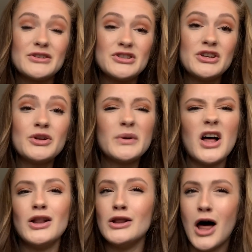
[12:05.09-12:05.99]
Do you know what
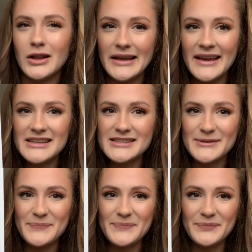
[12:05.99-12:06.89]
a lolly is?
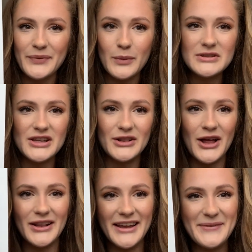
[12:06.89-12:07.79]
What's a
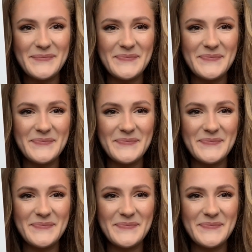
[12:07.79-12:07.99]
lolly?